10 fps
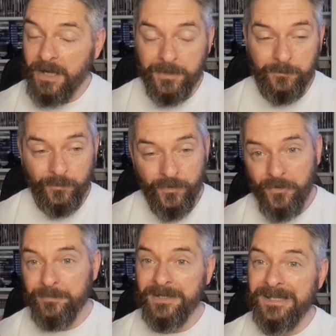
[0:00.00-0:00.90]
I will
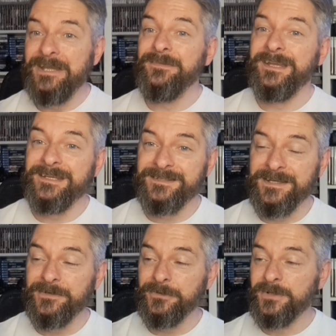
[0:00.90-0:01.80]
not be leaving it
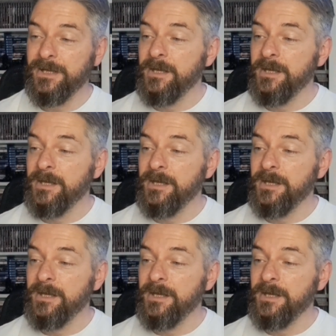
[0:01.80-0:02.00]
sealed,